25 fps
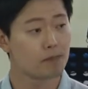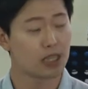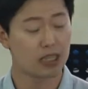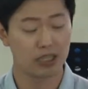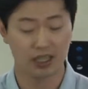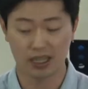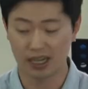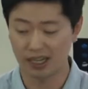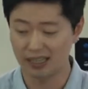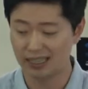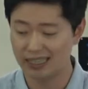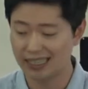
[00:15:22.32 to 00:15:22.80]

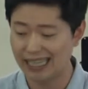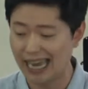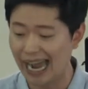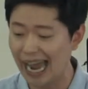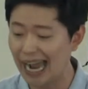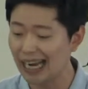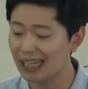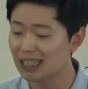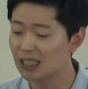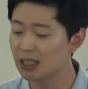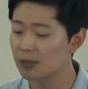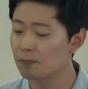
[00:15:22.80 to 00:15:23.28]
He's
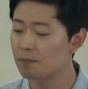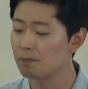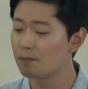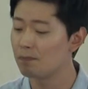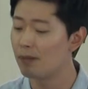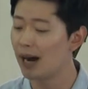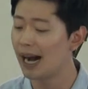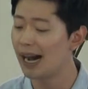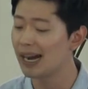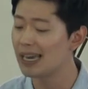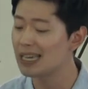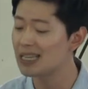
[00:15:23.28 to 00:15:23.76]

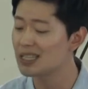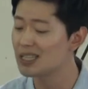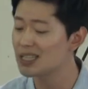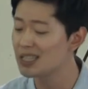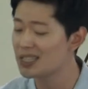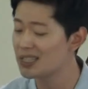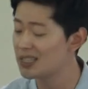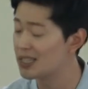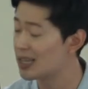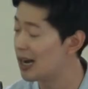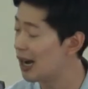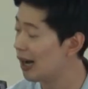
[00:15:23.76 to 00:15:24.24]
attacked by
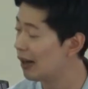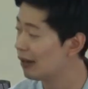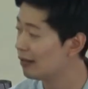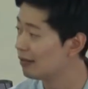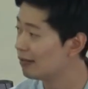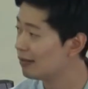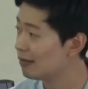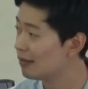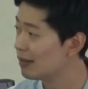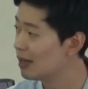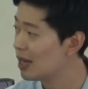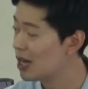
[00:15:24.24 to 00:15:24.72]
his
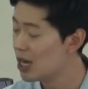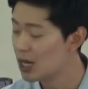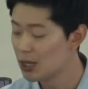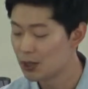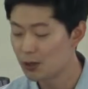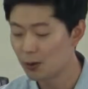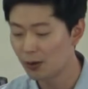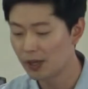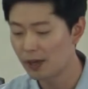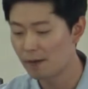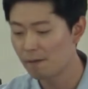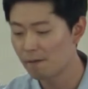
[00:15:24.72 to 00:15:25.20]
son,
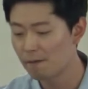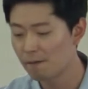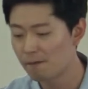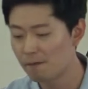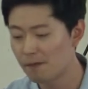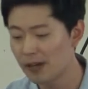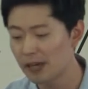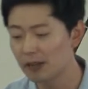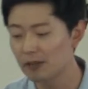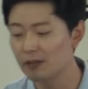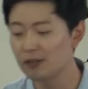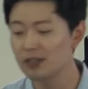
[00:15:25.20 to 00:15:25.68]
so he
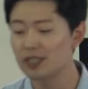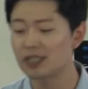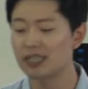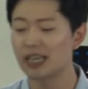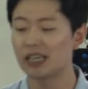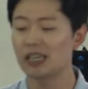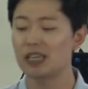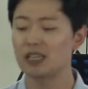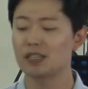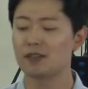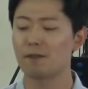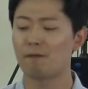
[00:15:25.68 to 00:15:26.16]
feels
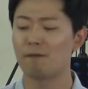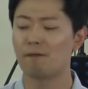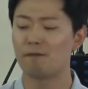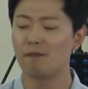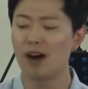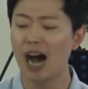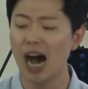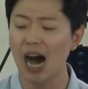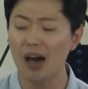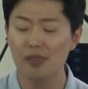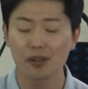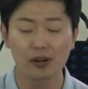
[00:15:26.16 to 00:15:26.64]
that his
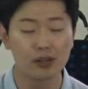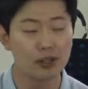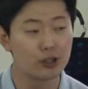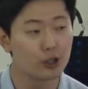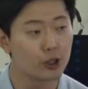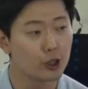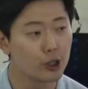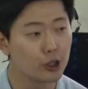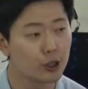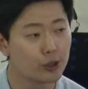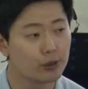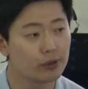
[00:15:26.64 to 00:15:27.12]

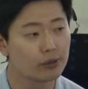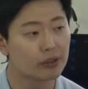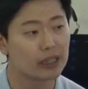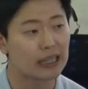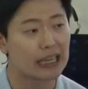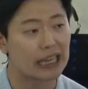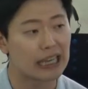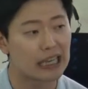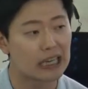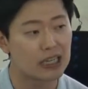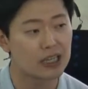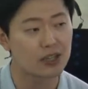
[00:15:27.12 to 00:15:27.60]

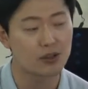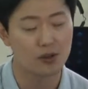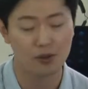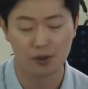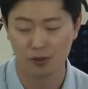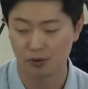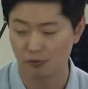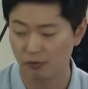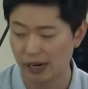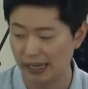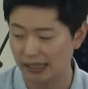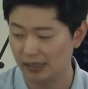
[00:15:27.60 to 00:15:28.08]
fatherhood is
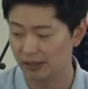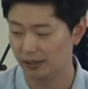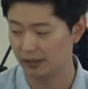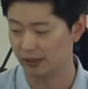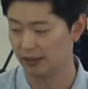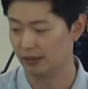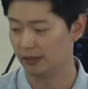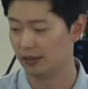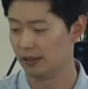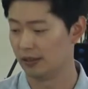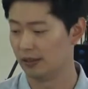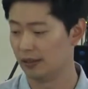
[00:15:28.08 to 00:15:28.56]

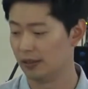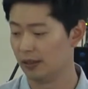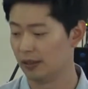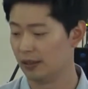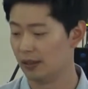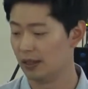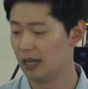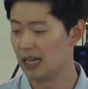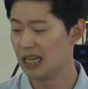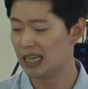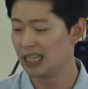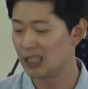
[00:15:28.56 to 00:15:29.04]
threatened.
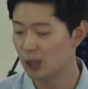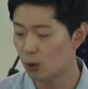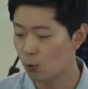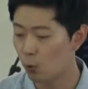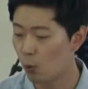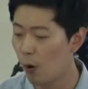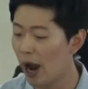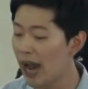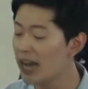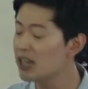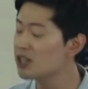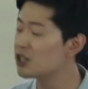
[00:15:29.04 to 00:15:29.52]
He's
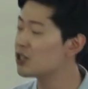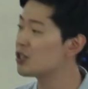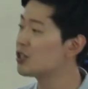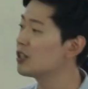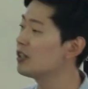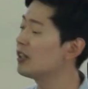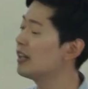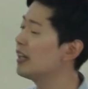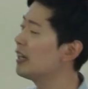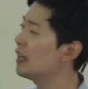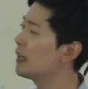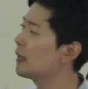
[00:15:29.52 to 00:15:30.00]

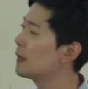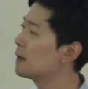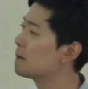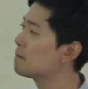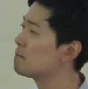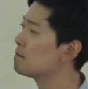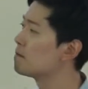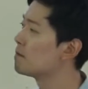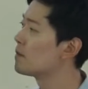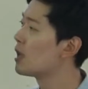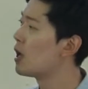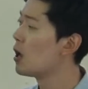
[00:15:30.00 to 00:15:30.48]
questioning
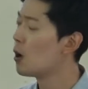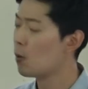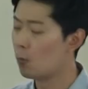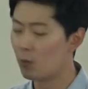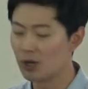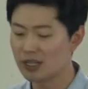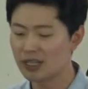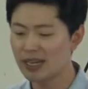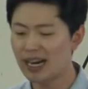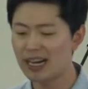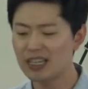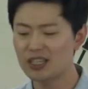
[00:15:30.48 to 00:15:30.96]

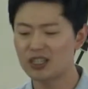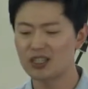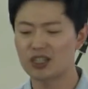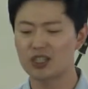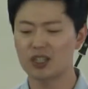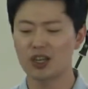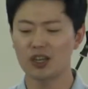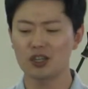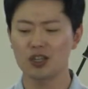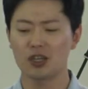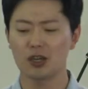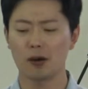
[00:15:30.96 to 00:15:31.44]
was I
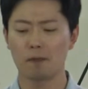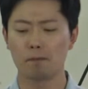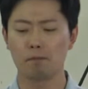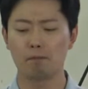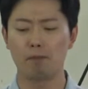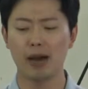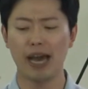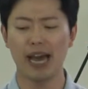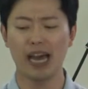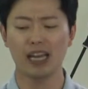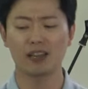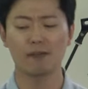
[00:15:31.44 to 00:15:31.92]
such a
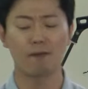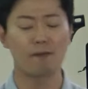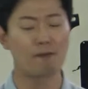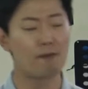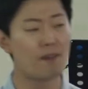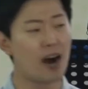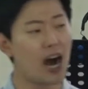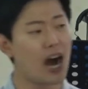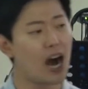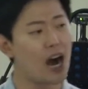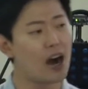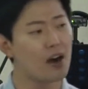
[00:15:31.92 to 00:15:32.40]
bad
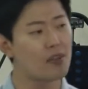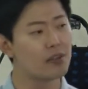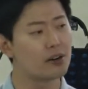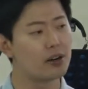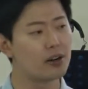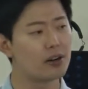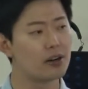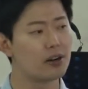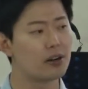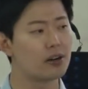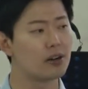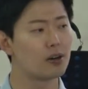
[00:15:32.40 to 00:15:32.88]

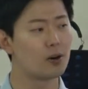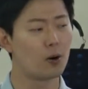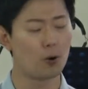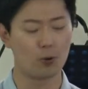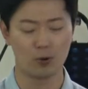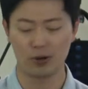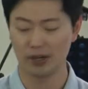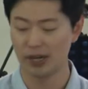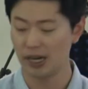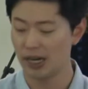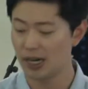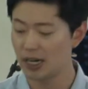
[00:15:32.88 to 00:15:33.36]
father
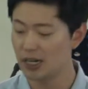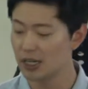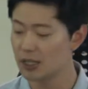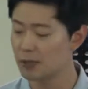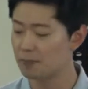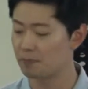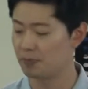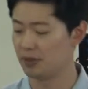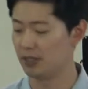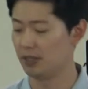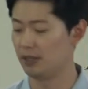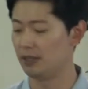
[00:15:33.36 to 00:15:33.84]
or
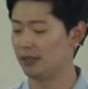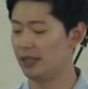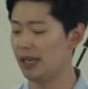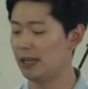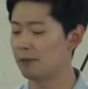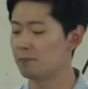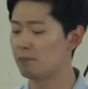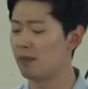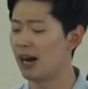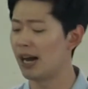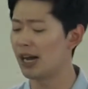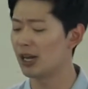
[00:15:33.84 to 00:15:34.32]
husband
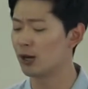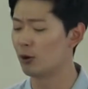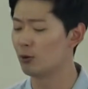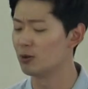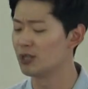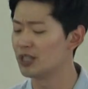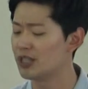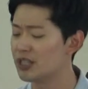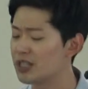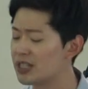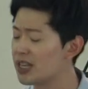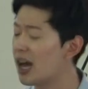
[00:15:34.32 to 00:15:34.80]
that my
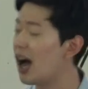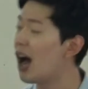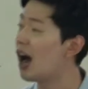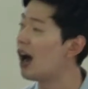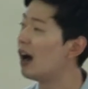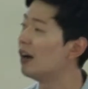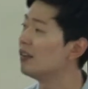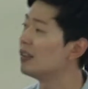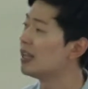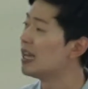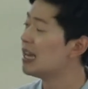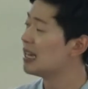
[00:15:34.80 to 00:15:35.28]
own
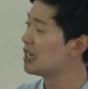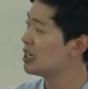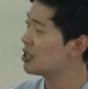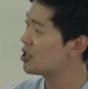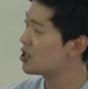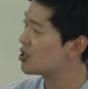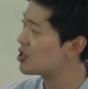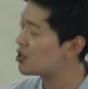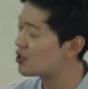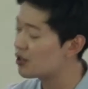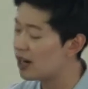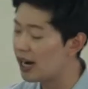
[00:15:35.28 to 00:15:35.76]
son is
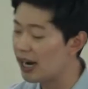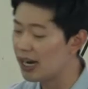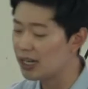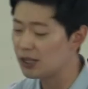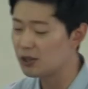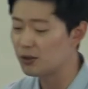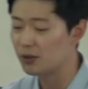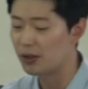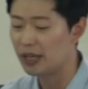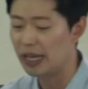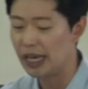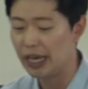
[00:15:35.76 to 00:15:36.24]

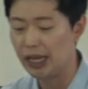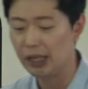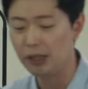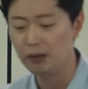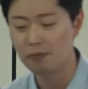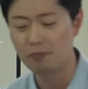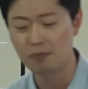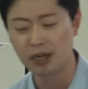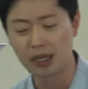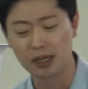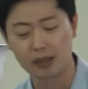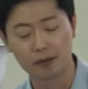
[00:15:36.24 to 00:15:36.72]
trying to
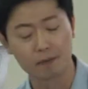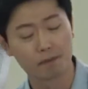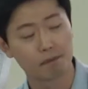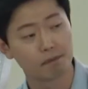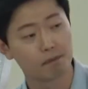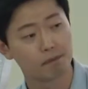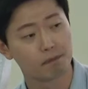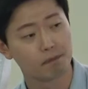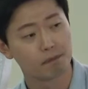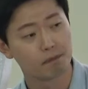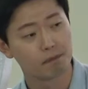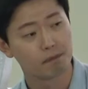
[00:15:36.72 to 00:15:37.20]
kill me?
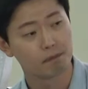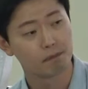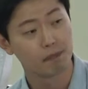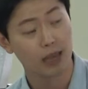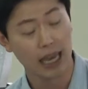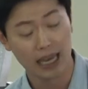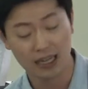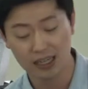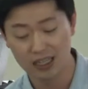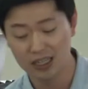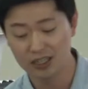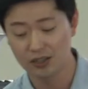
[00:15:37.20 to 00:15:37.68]

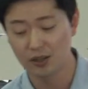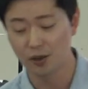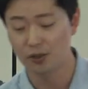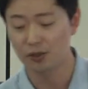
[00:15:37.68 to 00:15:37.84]
And his